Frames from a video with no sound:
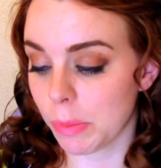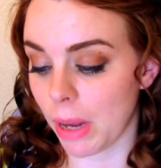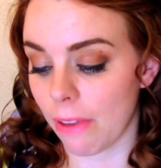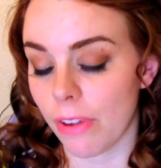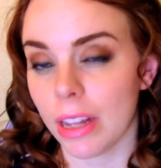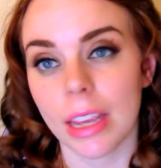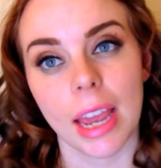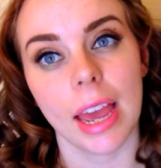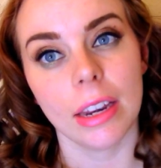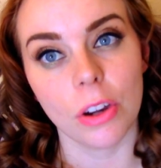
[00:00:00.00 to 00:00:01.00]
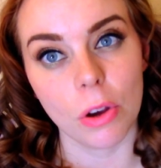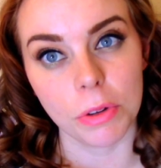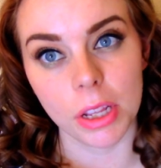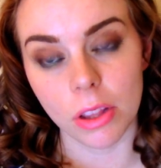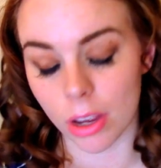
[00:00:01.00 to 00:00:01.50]
but I felt like I hadn't
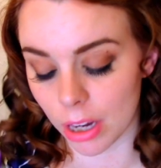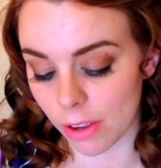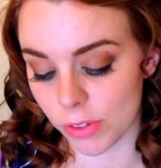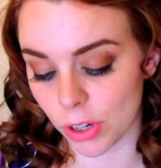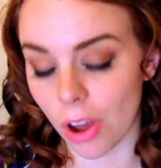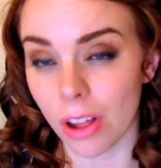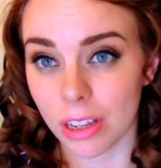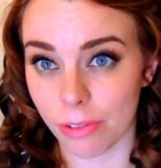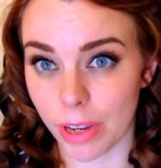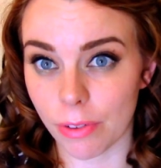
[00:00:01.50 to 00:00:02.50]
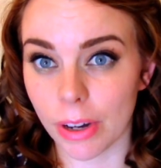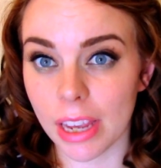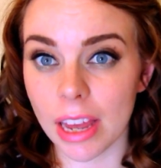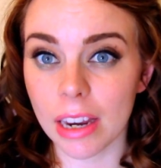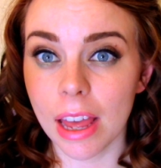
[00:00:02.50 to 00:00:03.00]
owned it long enough to call it a favorite
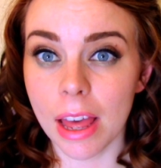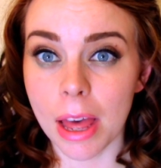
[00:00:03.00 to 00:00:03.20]
yet.